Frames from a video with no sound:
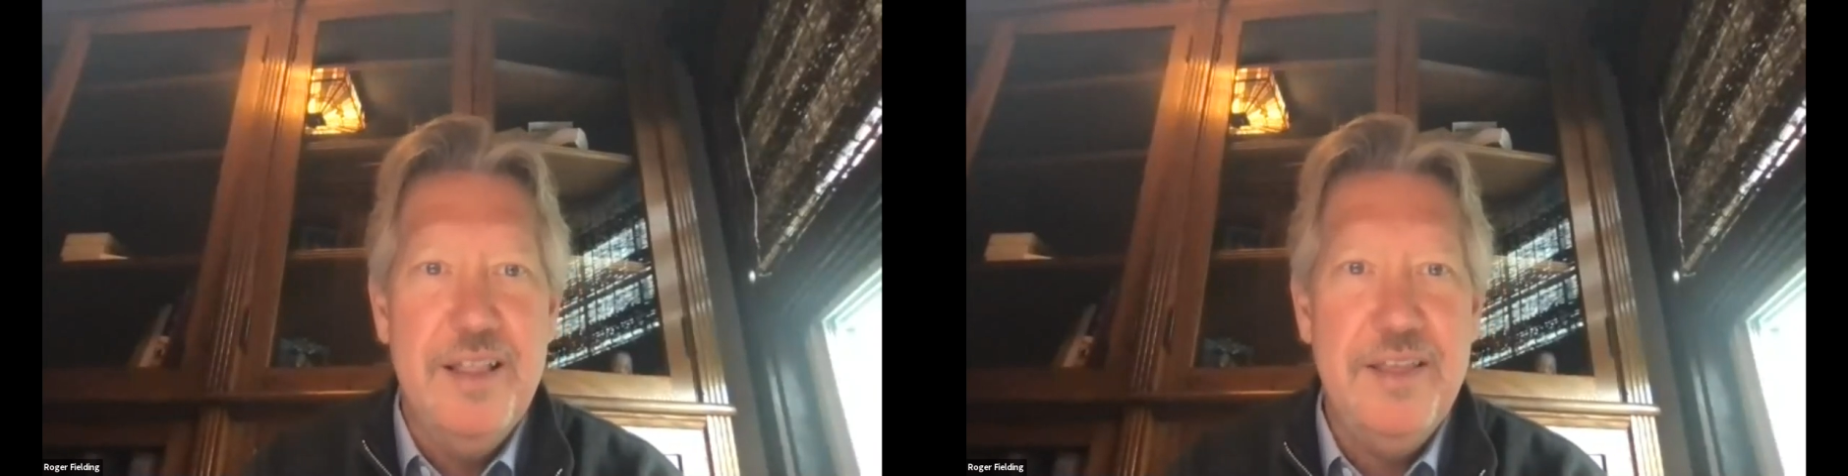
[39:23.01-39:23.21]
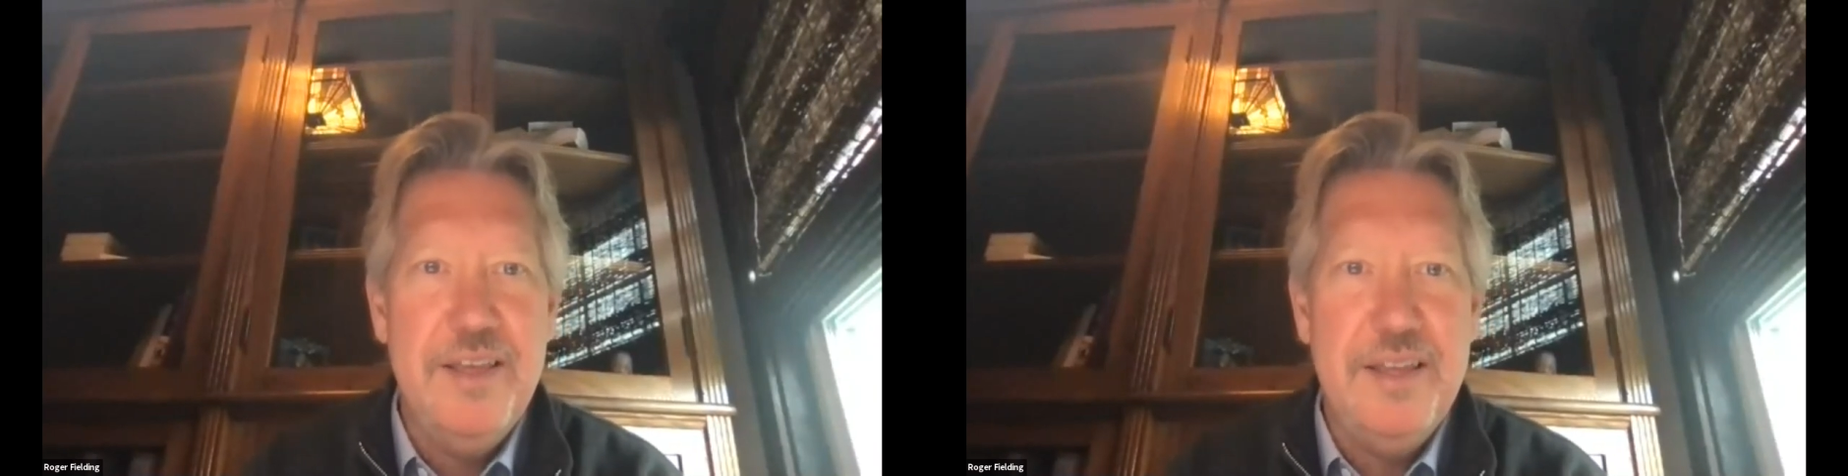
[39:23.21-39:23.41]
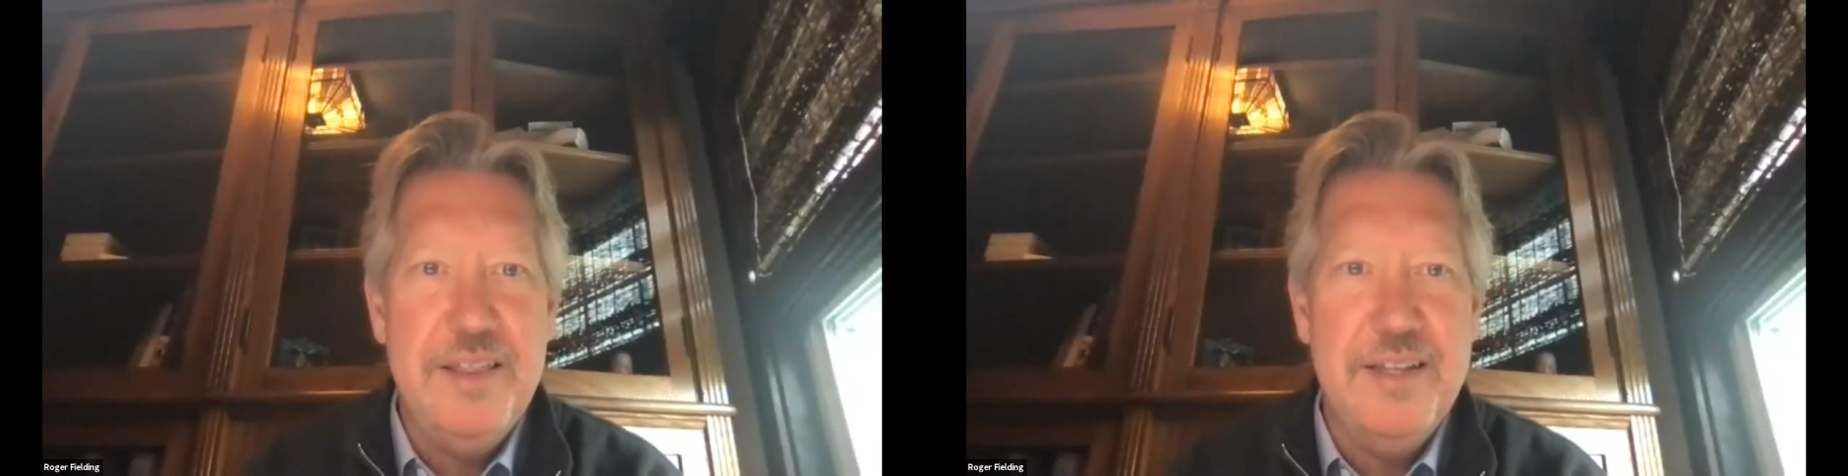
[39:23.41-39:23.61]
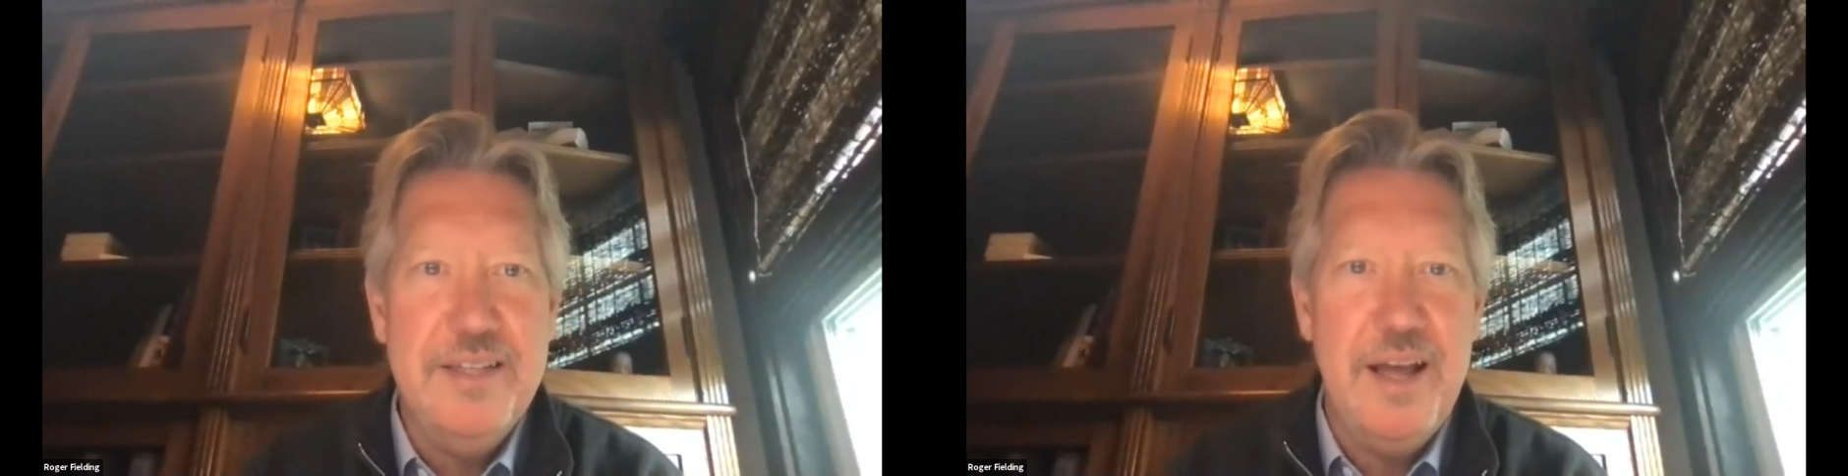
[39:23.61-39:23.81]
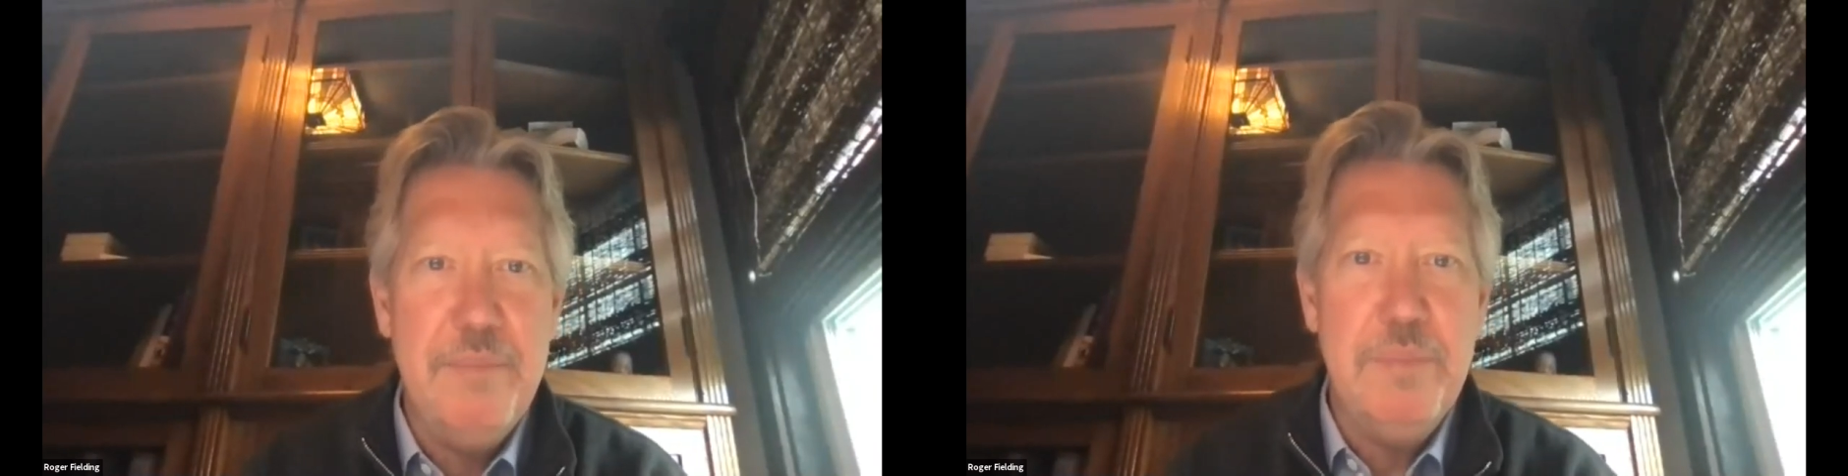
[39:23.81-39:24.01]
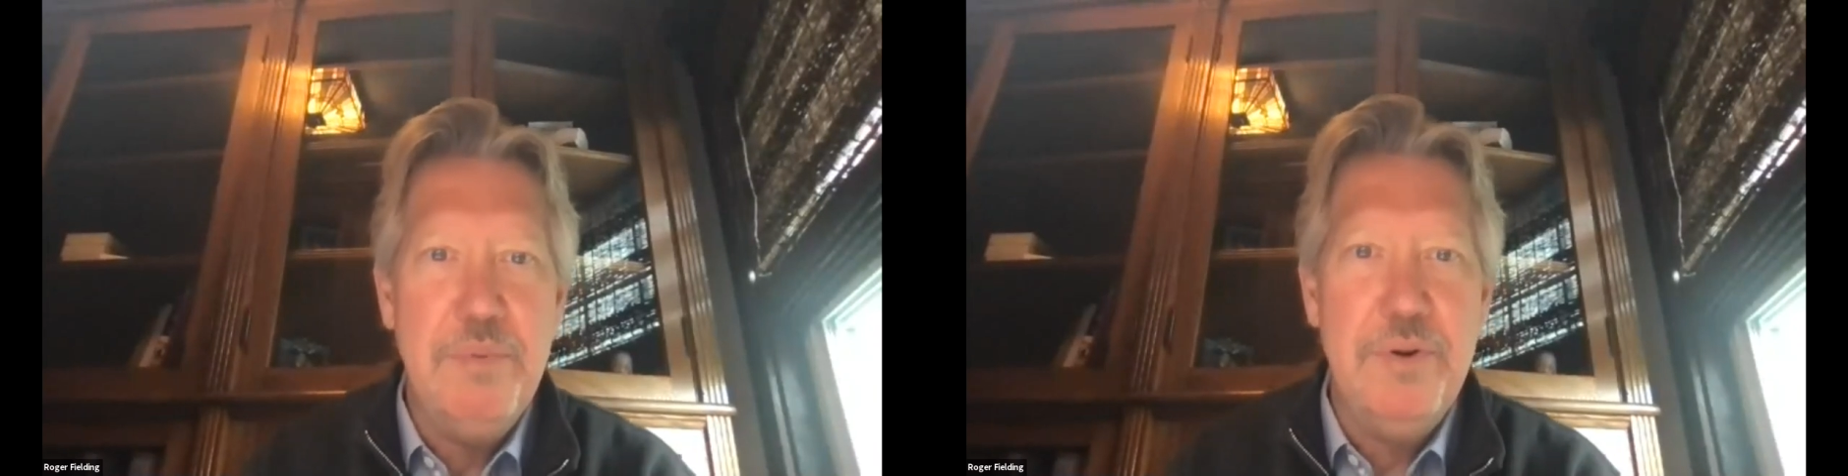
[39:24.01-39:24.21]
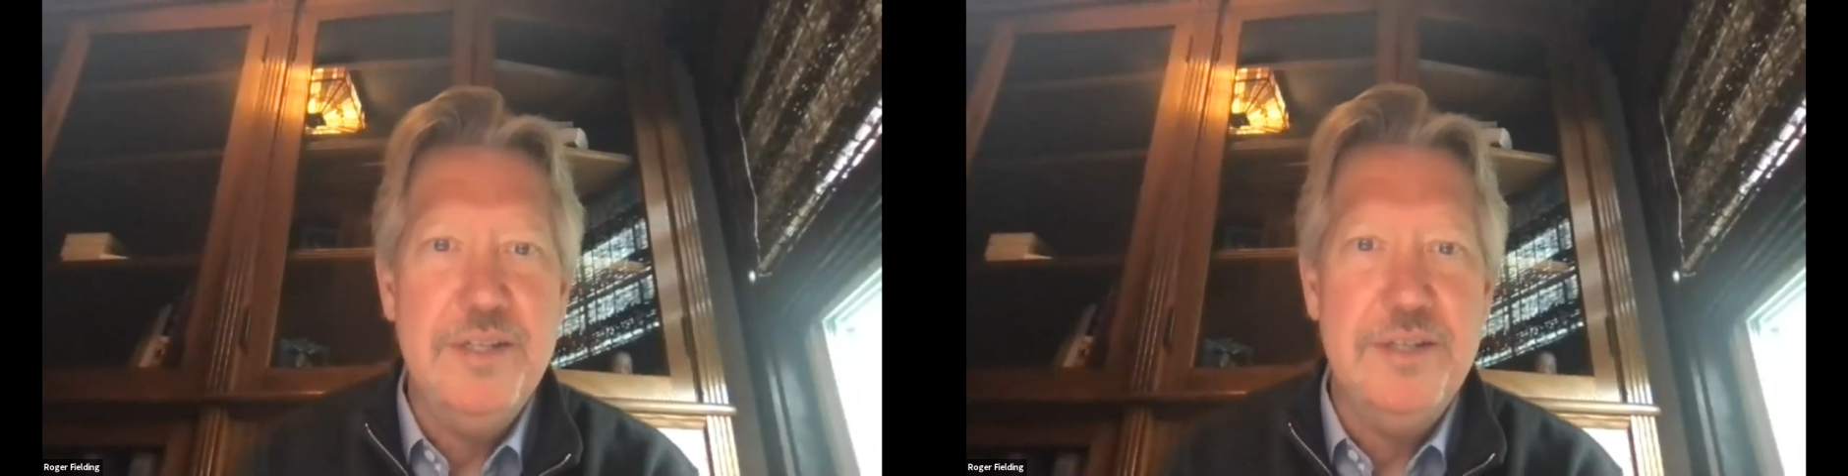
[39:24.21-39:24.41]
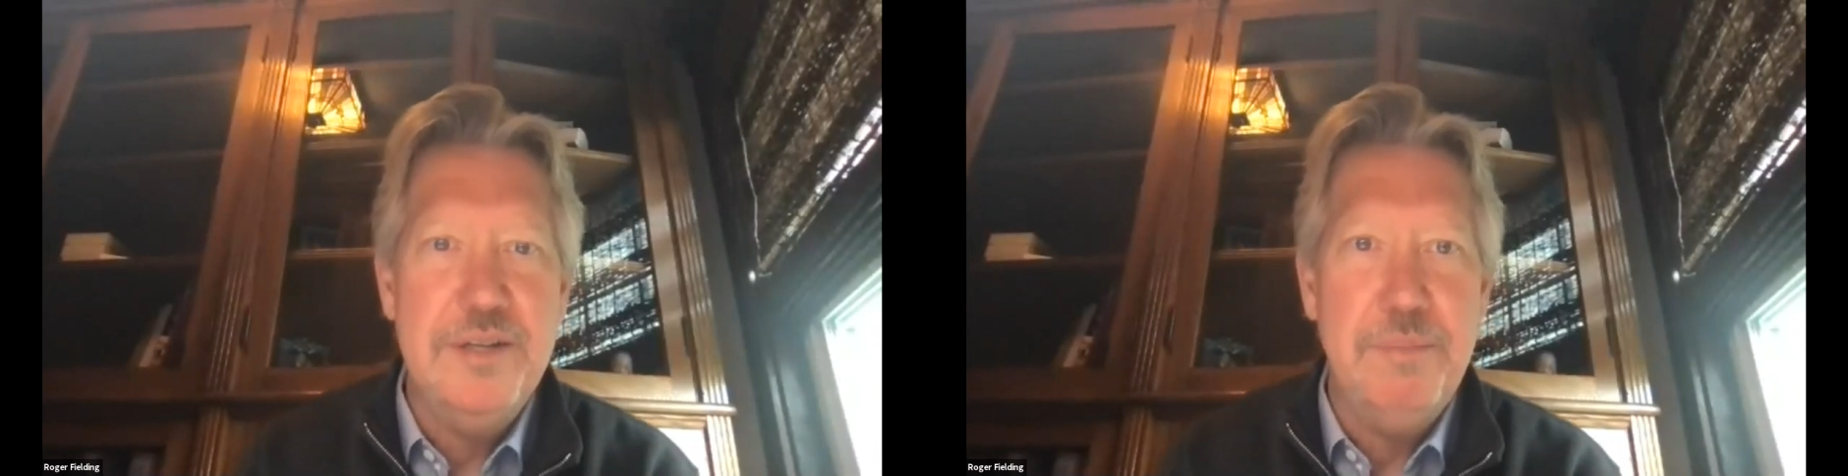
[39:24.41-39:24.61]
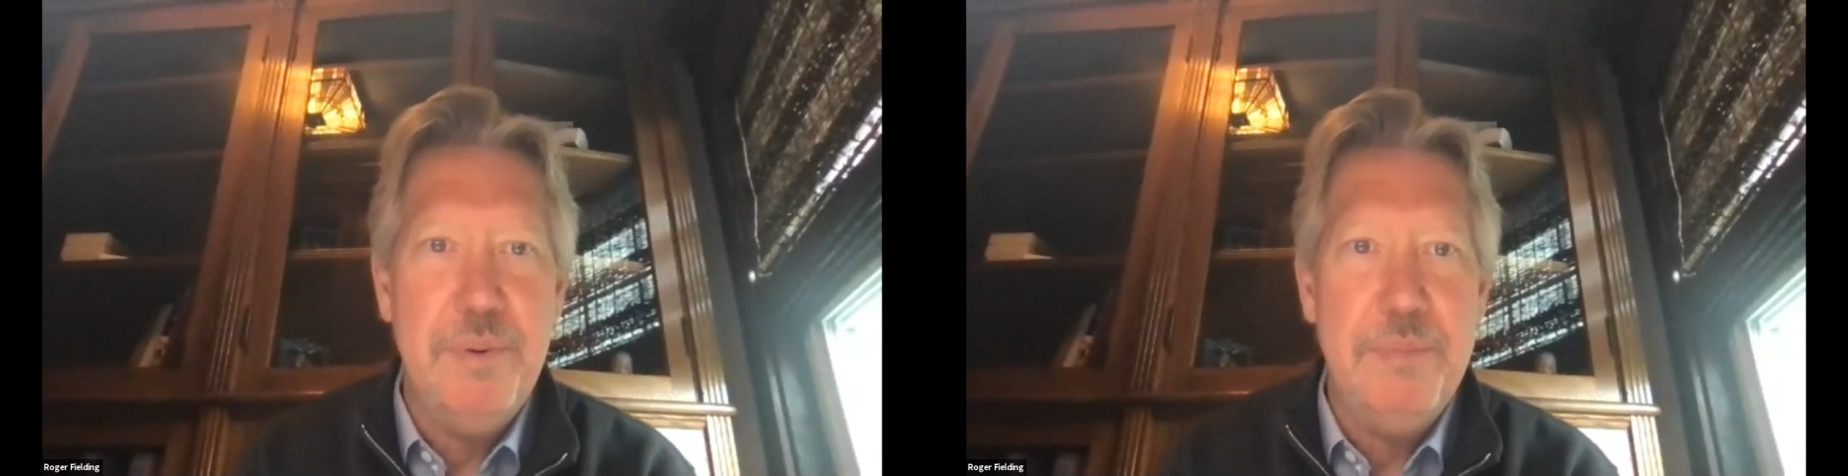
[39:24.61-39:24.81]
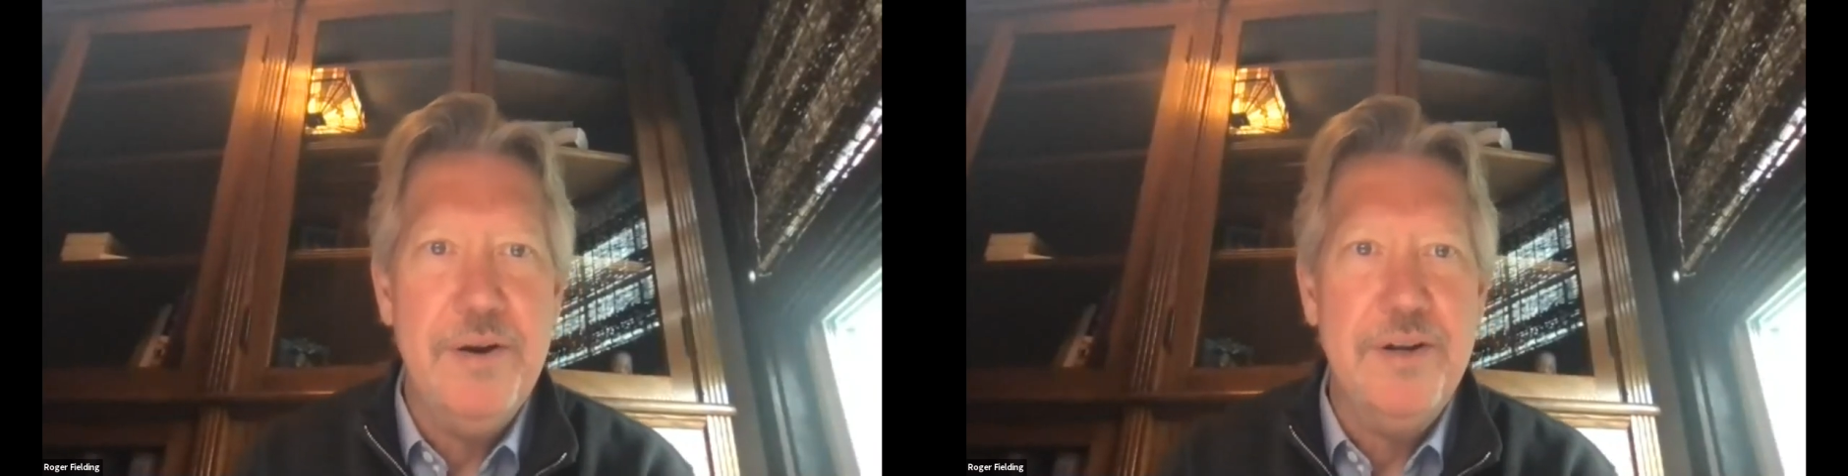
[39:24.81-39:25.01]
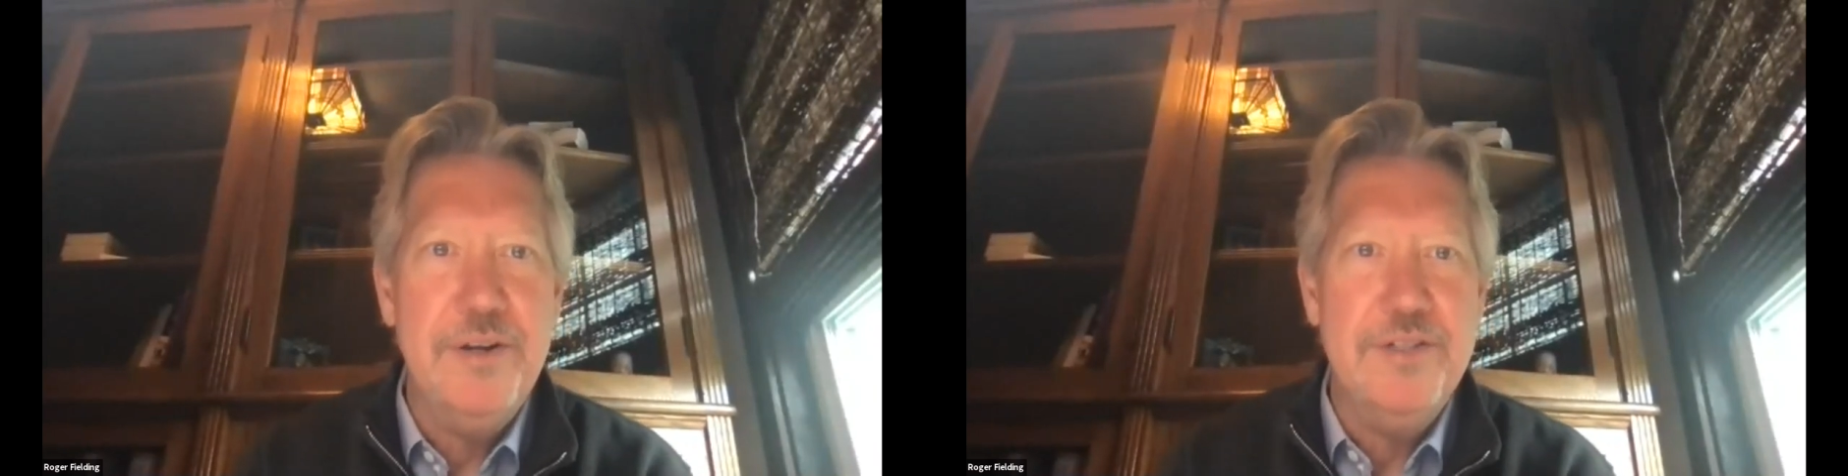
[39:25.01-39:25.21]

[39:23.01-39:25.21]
the, the time you put into preparing